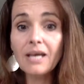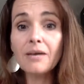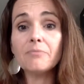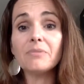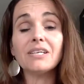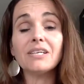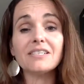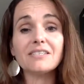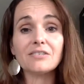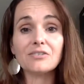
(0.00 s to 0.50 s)

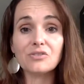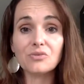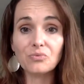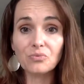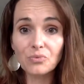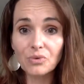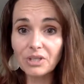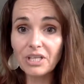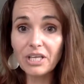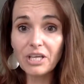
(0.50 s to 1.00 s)
because it's
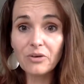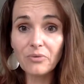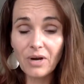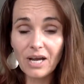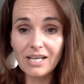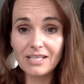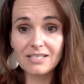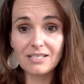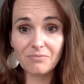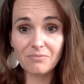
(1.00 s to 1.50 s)
really
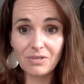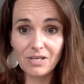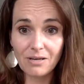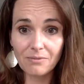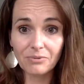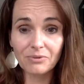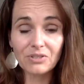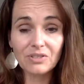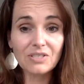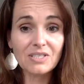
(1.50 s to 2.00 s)
great to be
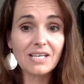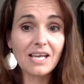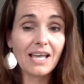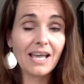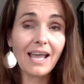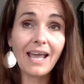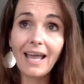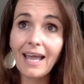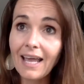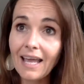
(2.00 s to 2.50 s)
able to say,
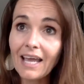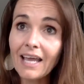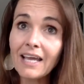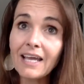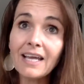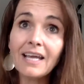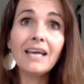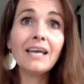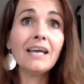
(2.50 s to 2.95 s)
hey,